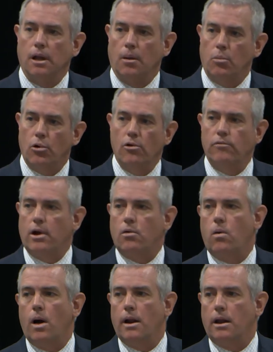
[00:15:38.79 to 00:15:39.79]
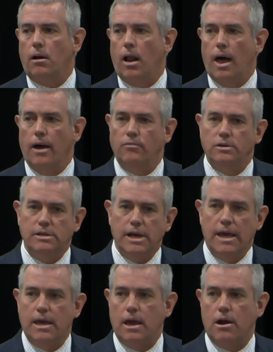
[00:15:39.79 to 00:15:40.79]
improve their quality of life,
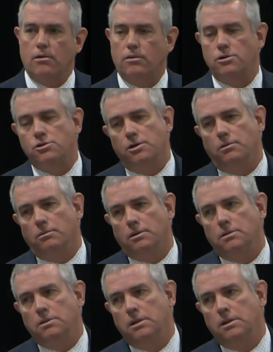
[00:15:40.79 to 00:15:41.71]
take care of their children,